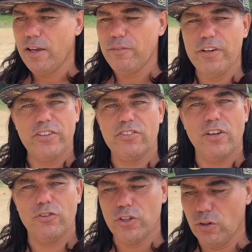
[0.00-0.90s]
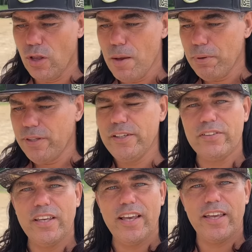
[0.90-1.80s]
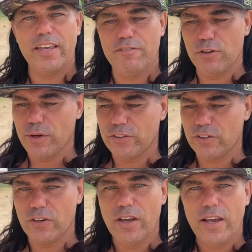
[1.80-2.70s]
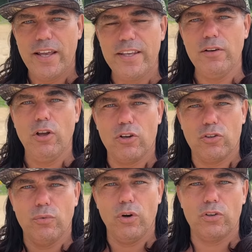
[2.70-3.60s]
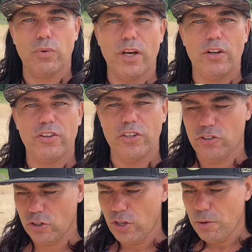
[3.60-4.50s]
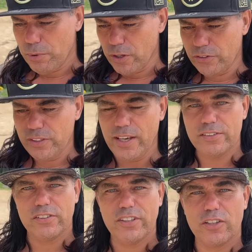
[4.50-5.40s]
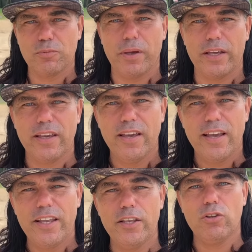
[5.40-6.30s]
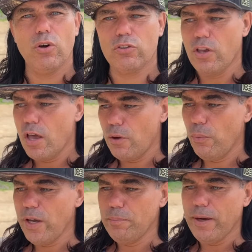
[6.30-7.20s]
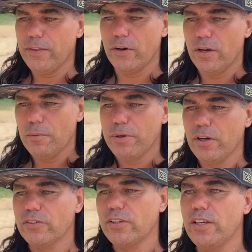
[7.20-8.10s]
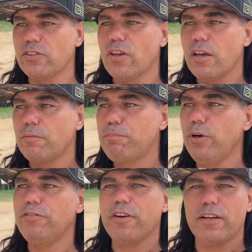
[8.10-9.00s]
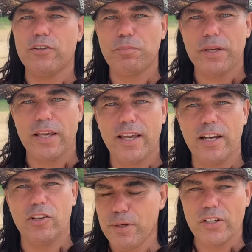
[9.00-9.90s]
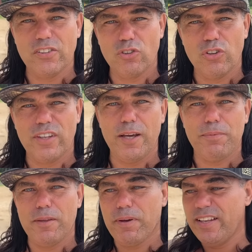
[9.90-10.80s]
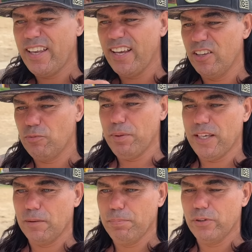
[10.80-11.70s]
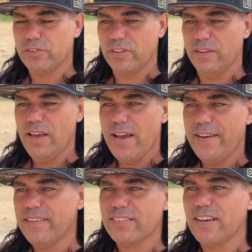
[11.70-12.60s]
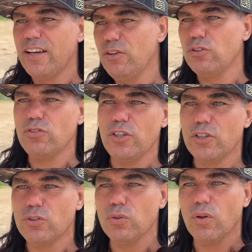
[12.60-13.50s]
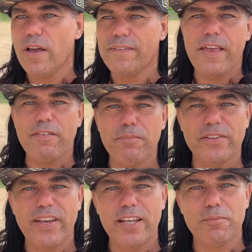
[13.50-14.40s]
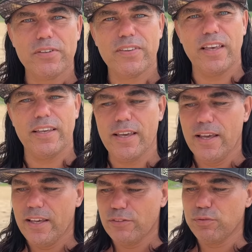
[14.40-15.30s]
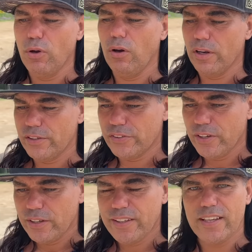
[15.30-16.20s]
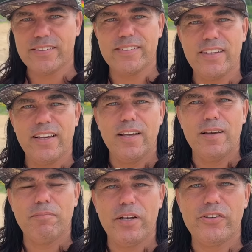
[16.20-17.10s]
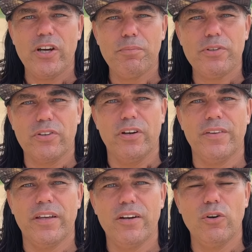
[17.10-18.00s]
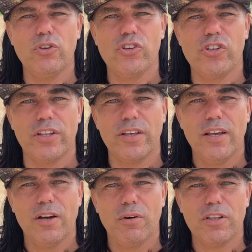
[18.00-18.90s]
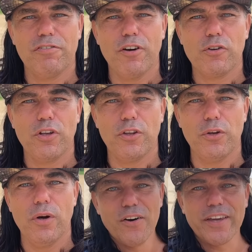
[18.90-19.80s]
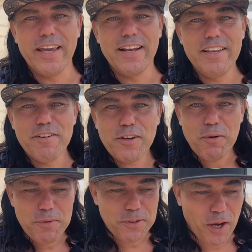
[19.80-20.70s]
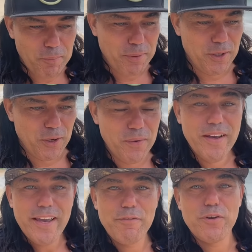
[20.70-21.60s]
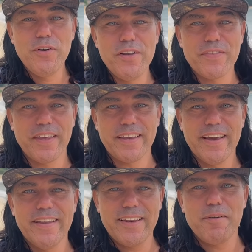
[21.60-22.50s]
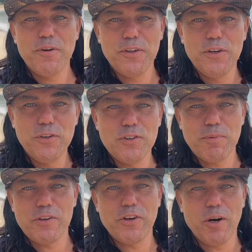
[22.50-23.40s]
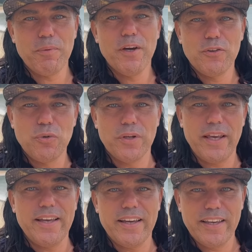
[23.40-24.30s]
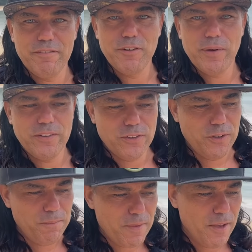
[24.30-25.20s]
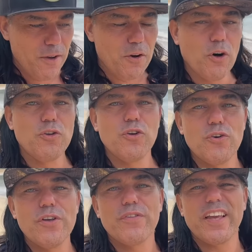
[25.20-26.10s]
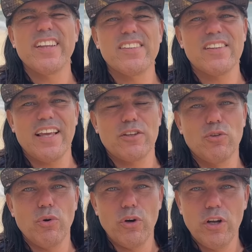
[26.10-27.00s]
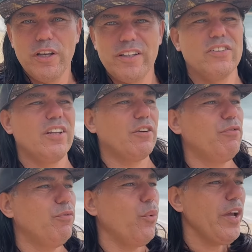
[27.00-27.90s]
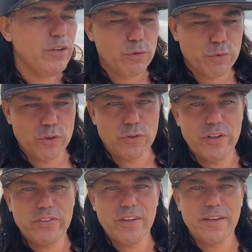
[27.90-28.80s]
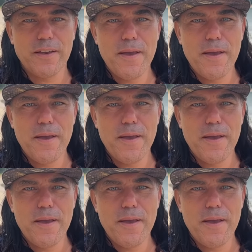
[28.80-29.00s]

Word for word: which is not real, but he's an AI influencer and he walks without a t-shirt because he has a six-pack, and he talks way better because he is perfectly speaking English, because it's all typed in by an English-speaking person, and this guy looks really cool, never makes any mistake, is flawless. Yes, my job is gone. Oh shit, what the fuck should I do? Okay, leave a comment down below if you really think that I'm gonna lose my job to an AI influencer, or do you really think this is like too early, this is like way too futuristic?